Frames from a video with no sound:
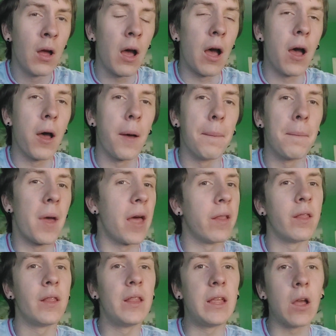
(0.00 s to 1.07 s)

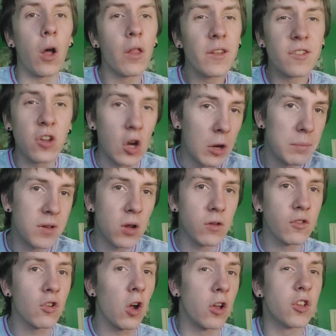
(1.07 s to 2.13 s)
And all the startup
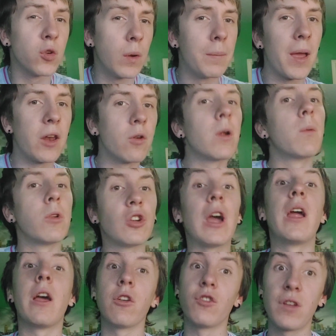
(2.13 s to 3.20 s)
sounds are also in Mandarin, which
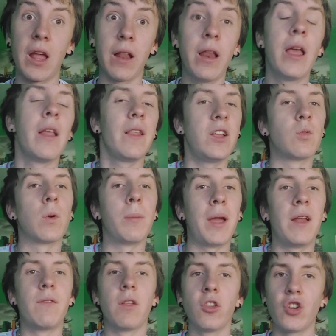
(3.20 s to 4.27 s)
I understand these were
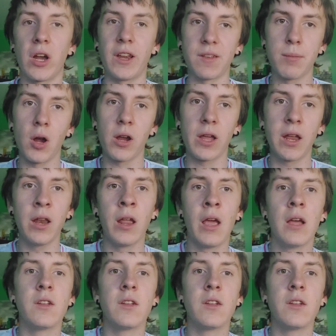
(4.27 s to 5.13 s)
made for the Chinese market,